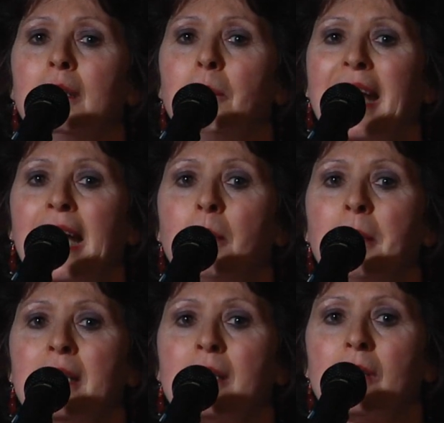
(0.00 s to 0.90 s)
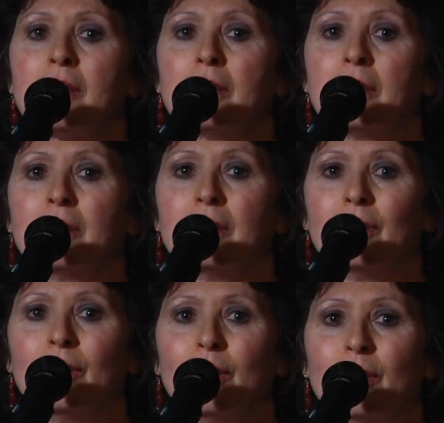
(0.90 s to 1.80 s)
My enemies,
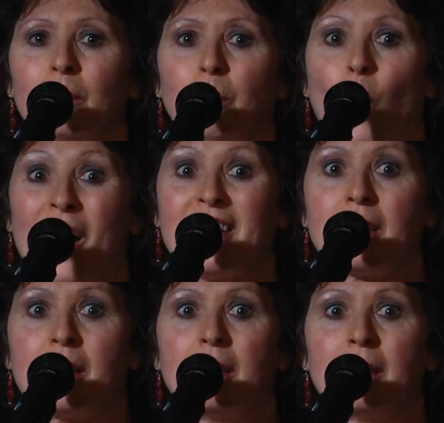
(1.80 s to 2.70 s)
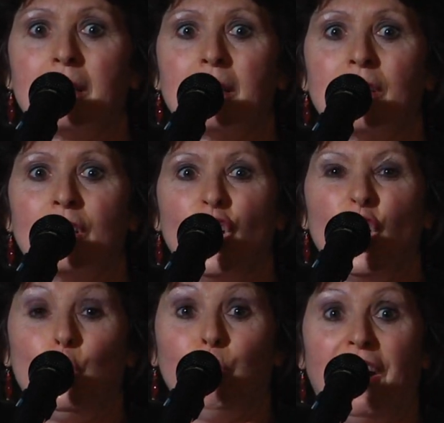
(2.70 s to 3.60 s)
Boaz,
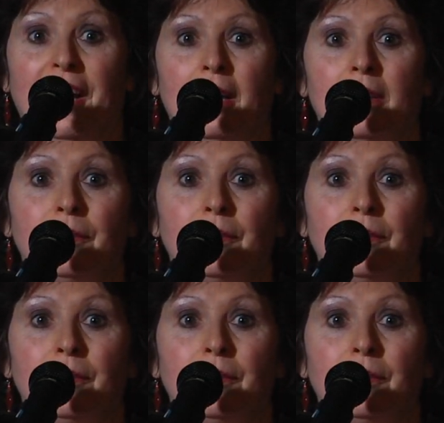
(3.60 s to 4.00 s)
Yuval.